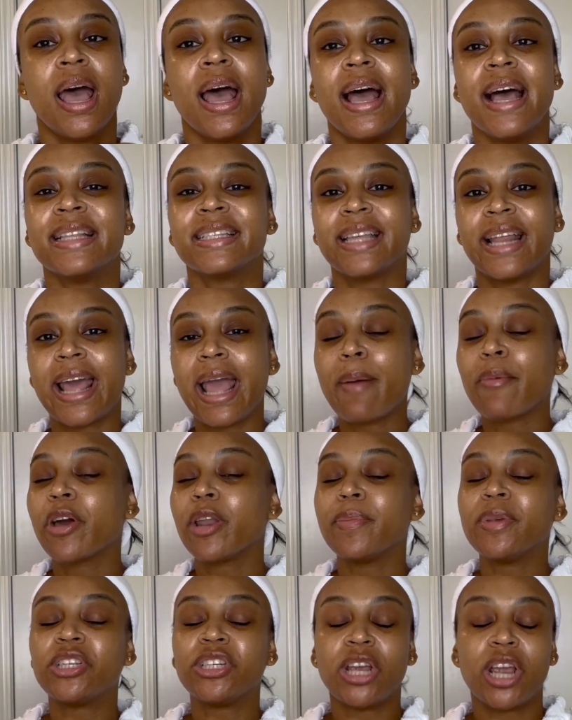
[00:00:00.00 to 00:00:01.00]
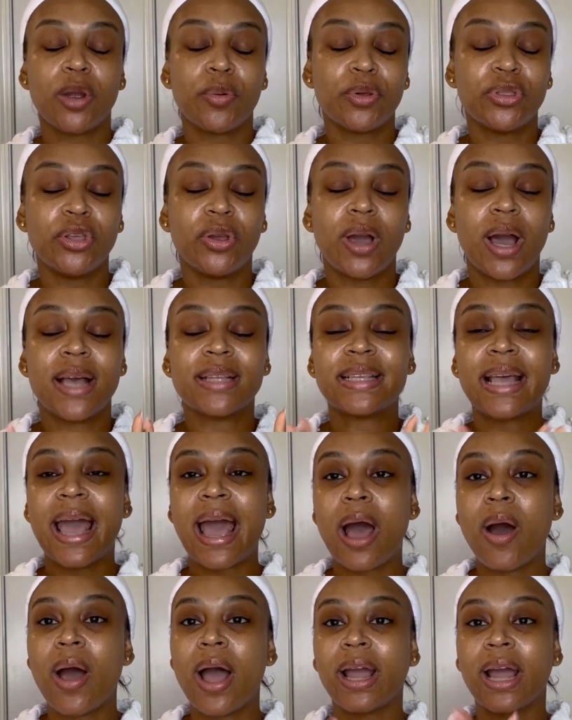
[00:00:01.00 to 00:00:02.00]
Today I'm going to be sharing with you guys how
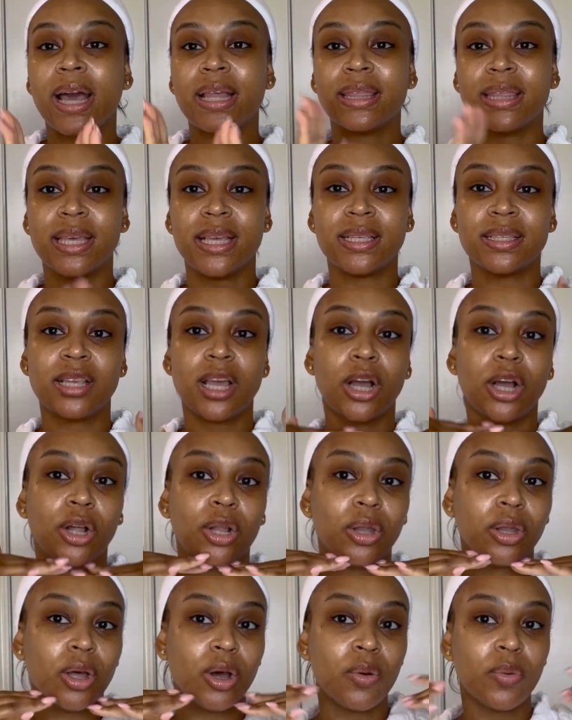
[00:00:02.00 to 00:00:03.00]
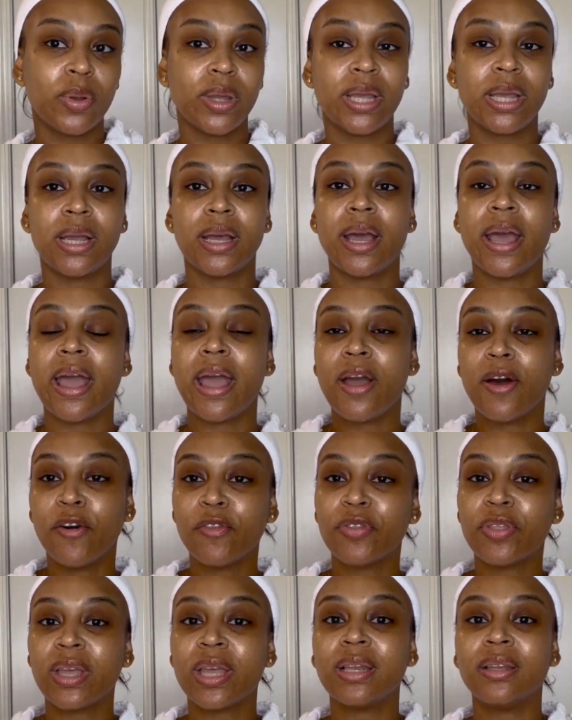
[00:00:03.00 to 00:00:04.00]
I got this glowing,
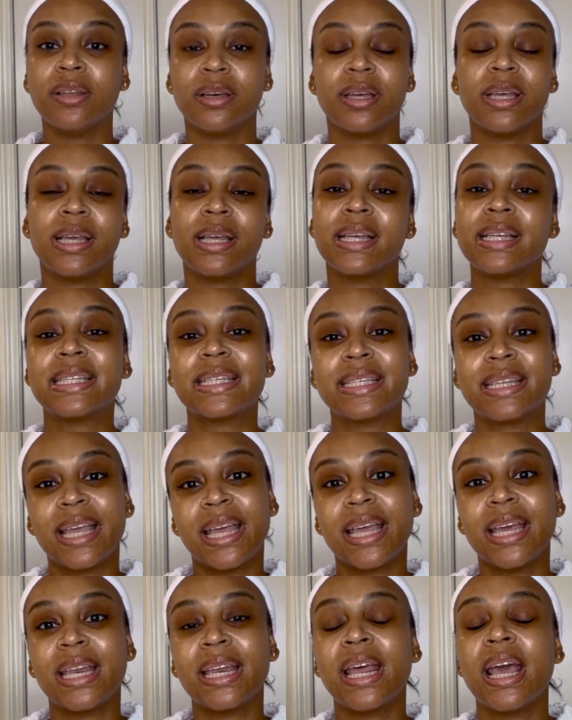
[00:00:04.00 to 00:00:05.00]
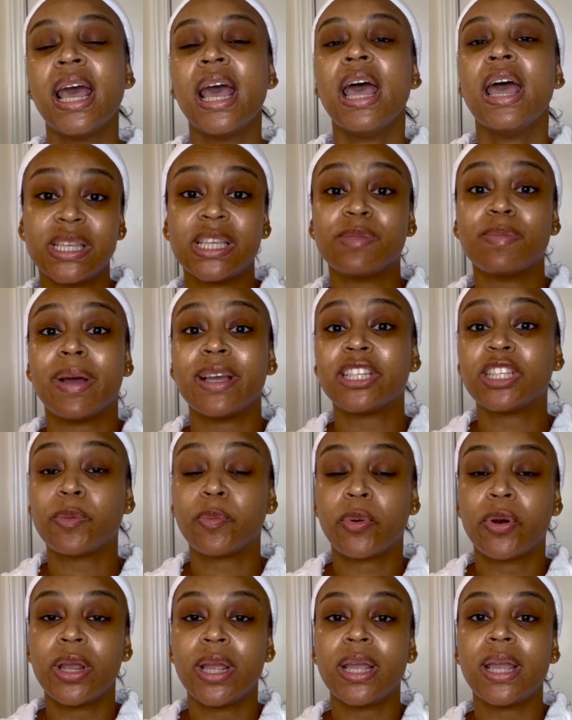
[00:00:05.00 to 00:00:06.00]
healthy looking skin. This is my
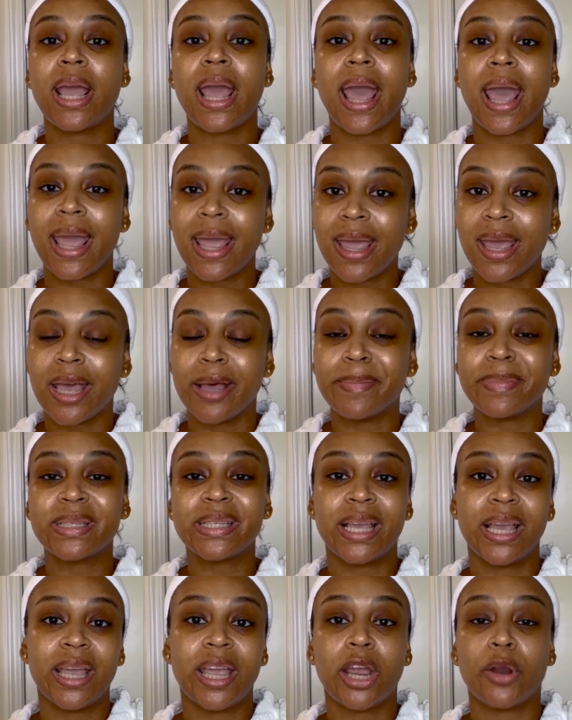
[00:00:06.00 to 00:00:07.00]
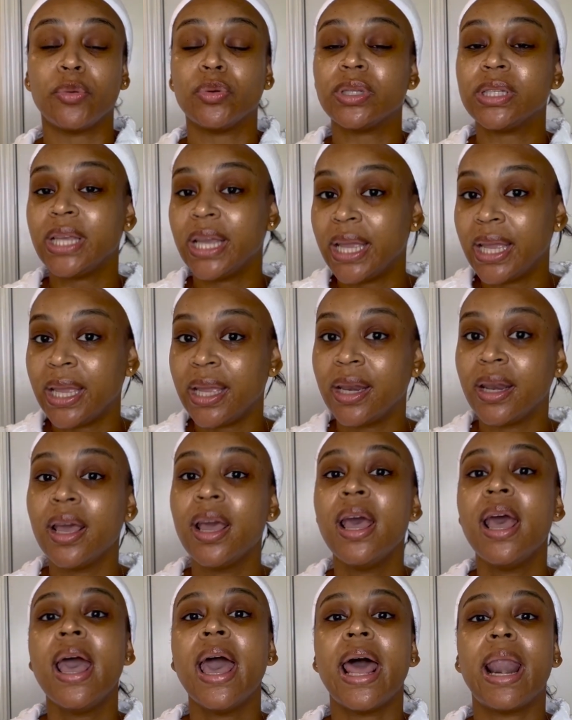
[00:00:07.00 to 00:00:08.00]
spring AM skincare routine,
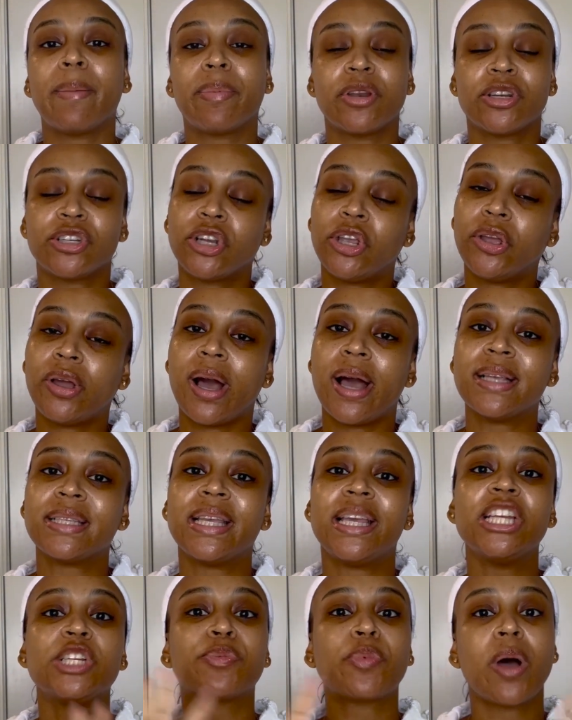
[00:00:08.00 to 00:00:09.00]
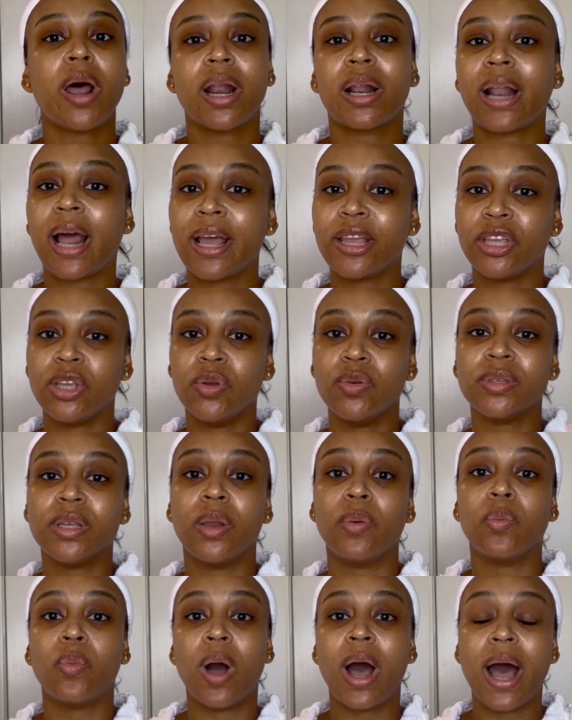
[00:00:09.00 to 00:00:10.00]
and I'm going to show you guys each product I use and
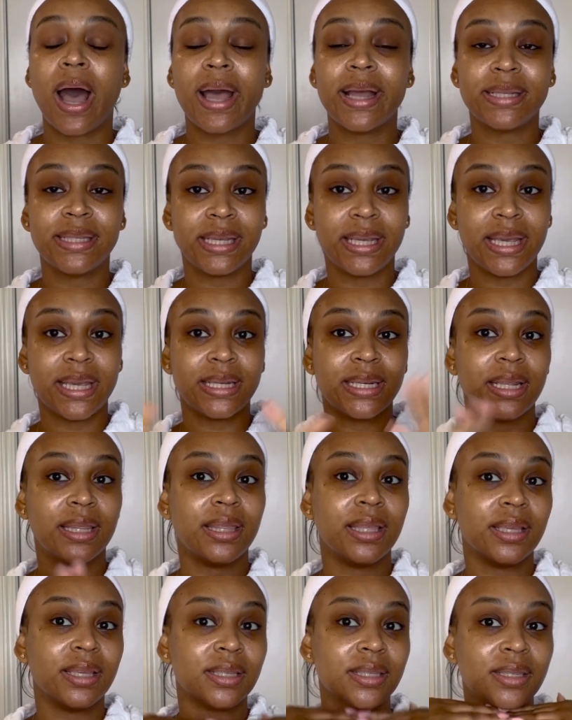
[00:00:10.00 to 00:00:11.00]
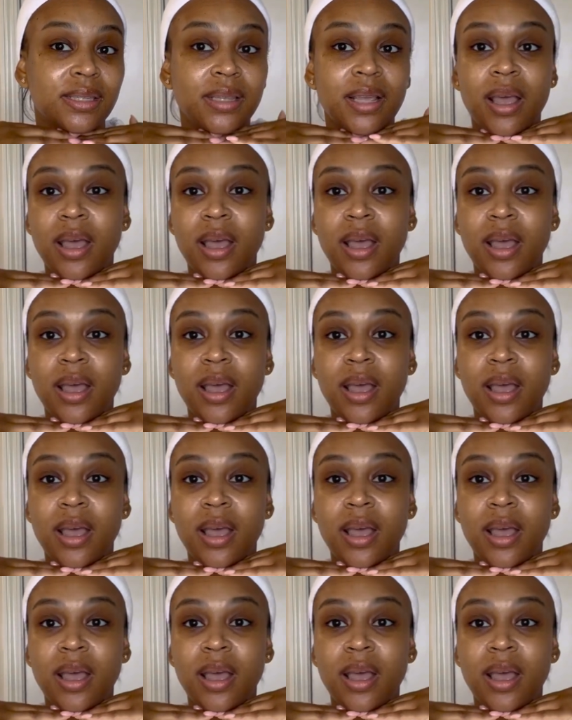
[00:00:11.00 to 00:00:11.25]
why to get this